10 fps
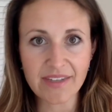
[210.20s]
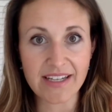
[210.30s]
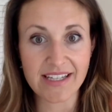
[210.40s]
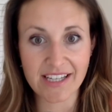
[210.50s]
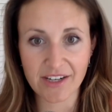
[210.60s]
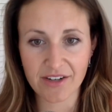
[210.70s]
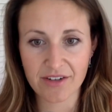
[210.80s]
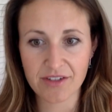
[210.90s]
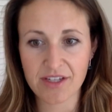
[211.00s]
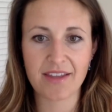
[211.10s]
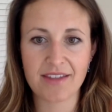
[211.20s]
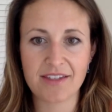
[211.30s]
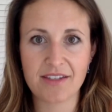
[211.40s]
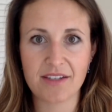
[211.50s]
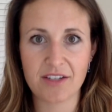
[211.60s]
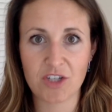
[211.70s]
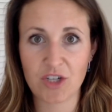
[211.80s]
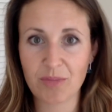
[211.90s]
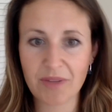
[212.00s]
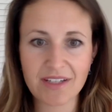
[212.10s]
years, this is a
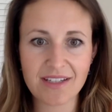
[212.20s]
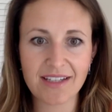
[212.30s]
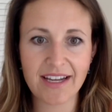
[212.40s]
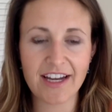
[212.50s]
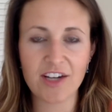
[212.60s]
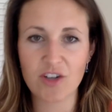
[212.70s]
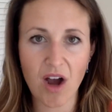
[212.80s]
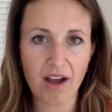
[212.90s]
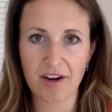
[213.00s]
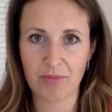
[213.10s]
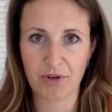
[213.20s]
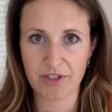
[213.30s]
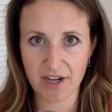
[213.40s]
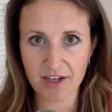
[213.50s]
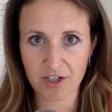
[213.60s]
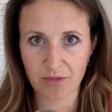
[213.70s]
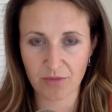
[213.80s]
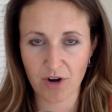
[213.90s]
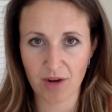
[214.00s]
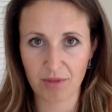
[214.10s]
shipping delay, not a production
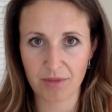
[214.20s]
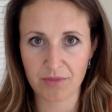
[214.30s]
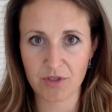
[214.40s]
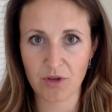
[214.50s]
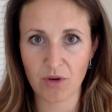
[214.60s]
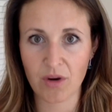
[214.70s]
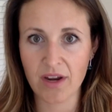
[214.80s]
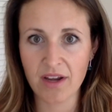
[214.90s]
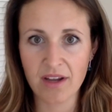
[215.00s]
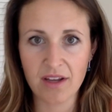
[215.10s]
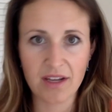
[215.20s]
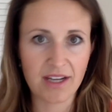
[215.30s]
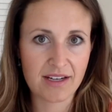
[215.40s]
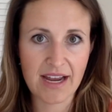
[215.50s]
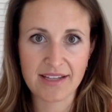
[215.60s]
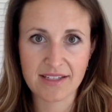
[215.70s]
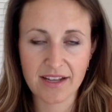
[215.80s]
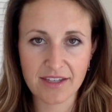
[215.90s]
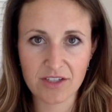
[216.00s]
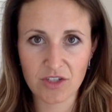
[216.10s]
problem. So it has
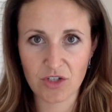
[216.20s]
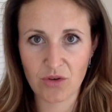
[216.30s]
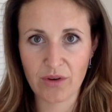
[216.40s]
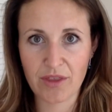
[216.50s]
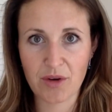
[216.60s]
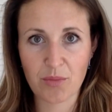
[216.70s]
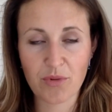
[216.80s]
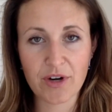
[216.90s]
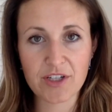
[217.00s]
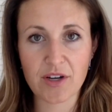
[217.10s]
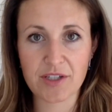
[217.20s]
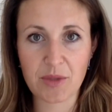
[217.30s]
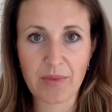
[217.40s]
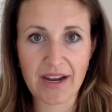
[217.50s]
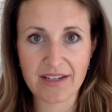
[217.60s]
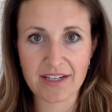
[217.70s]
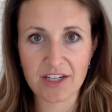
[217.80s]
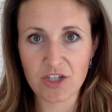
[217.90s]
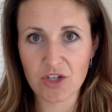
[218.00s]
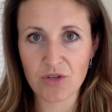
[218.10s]
nothing to do with your print-on-demand
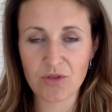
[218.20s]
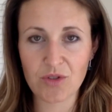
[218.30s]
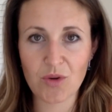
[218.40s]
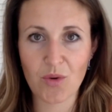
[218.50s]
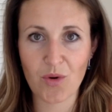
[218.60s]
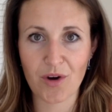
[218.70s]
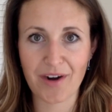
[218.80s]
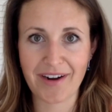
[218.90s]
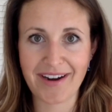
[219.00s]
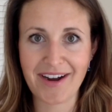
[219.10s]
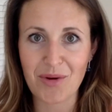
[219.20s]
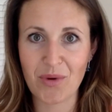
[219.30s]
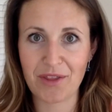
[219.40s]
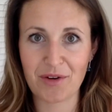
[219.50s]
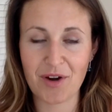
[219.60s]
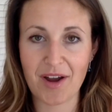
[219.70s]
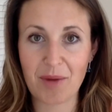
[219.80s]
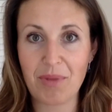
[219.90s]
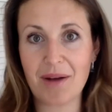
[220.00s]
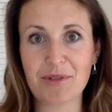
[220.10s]
issues or whether or not
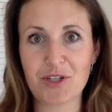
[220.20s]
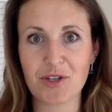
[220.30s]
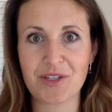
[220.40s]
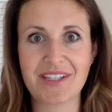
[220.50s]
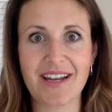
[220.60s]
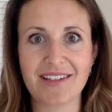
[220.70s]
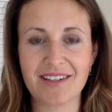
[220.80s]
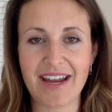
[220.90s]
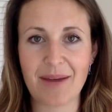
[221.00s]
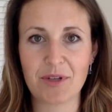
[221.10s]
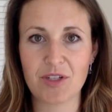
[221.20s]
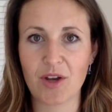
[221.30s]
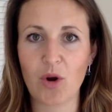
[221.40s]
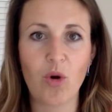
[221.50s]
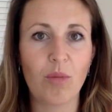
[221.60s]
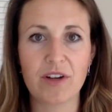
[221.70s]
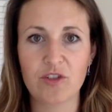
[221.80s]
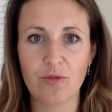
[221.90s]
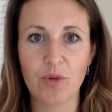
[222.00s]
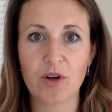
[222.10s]
a publisher sent Amazon a whole bunch
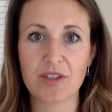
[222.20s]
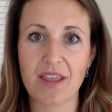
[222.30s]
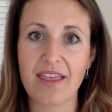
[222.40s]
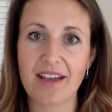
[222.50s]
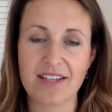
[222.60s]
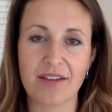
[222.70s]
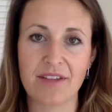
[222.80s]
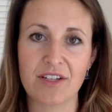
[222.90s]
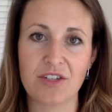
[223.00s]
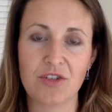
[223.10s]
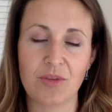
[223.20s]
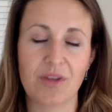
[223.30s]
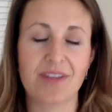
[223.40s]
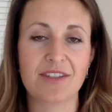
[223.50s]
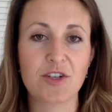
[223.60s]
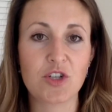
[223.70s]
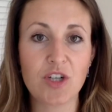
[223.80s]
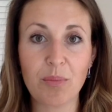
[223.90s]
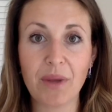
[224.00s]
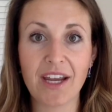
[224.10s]
of books and that's how they distribute. This is
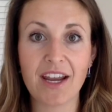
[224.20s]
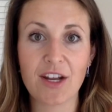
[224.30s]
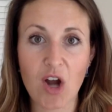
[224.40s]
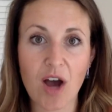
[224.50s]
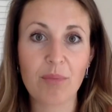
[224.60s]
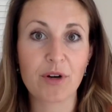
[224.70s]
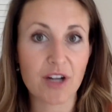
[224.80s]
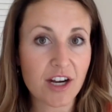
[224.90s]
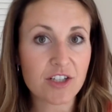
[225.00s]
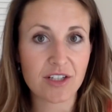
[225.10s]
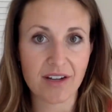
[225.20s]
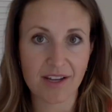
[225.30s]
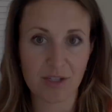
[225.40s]
shipping, not production, as a